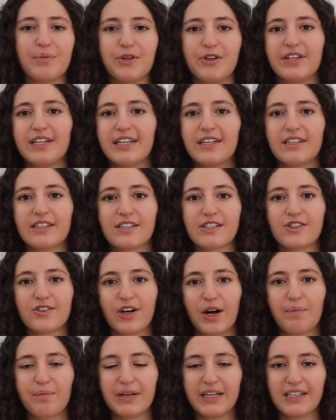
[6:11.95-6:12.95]
moodiness,
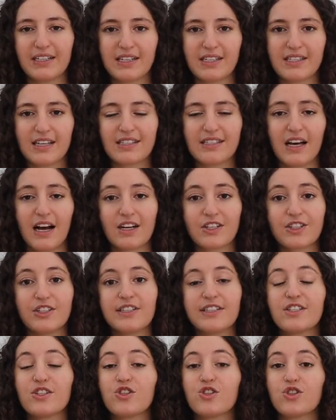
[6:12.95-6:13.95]
grumpiness is
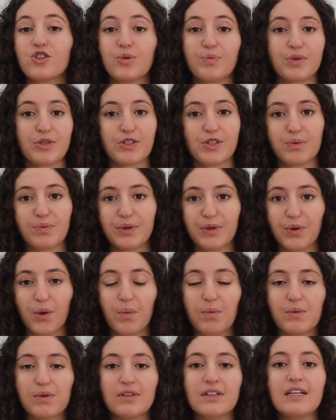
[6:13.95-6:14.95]
actually super
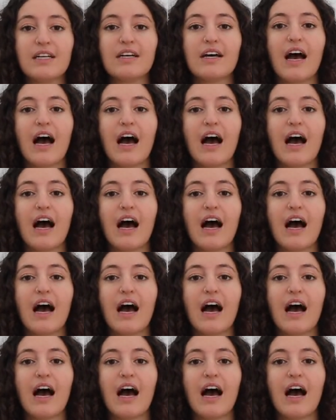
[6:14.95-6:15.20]
normal,